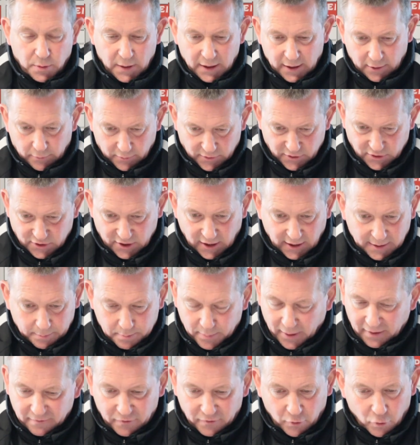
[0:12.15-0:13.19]
where it was a
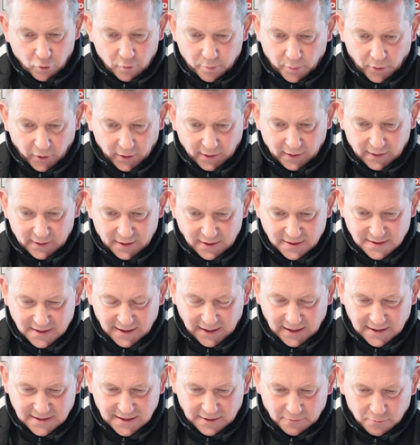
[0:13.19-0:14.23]
pivotal point in the
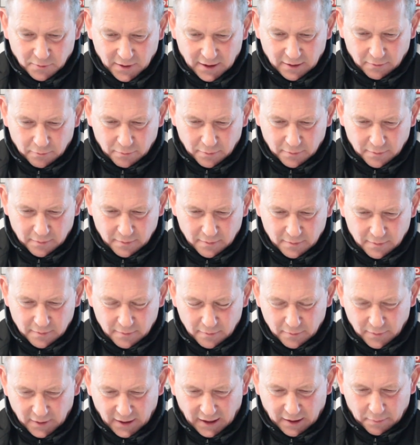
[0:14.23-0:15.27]
season where
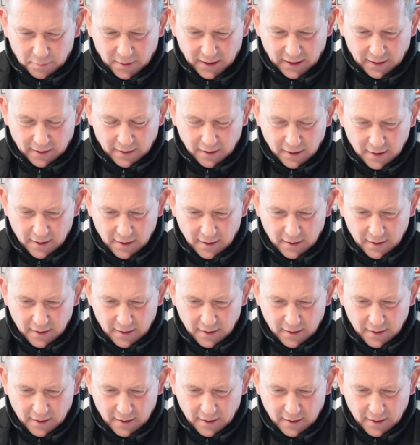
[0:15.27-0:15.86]
we could be